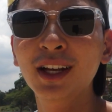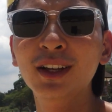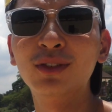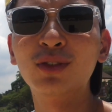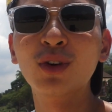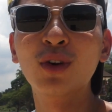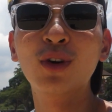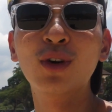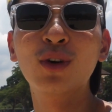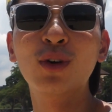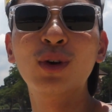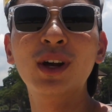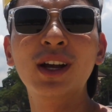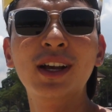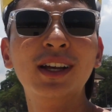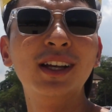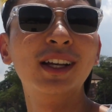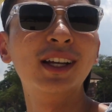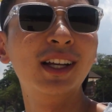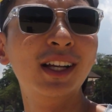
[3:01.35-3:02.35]
So
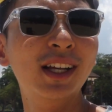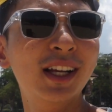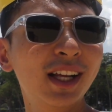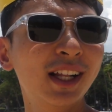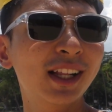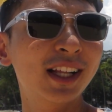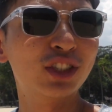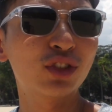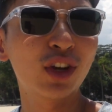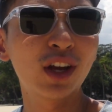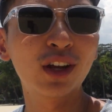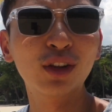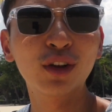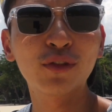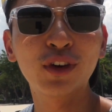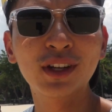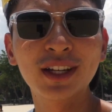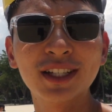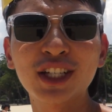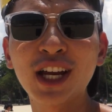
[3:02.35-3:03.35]
let's
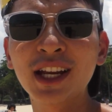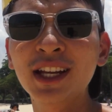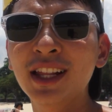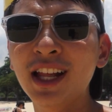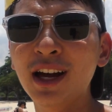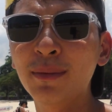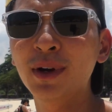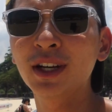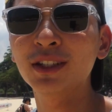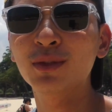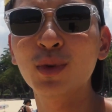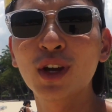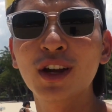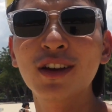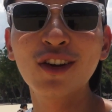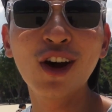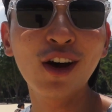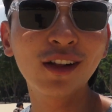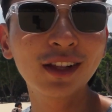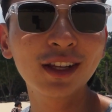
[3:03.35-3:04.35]
look for the shiny Lapras. We are
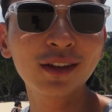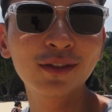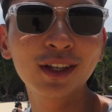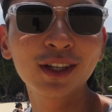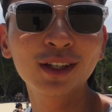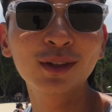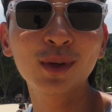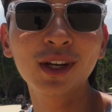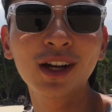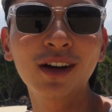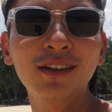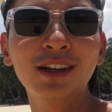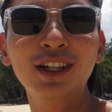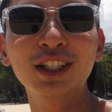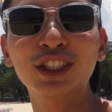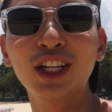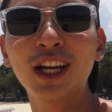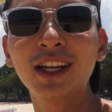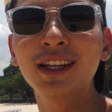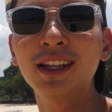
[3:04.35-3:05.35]
not leaving without
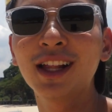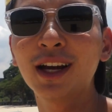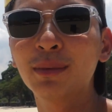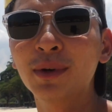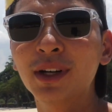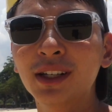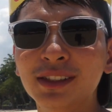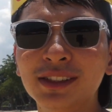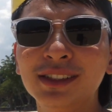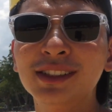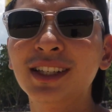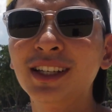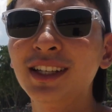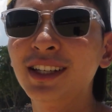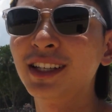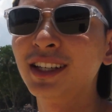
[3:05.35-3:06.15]
a shiny Lapras.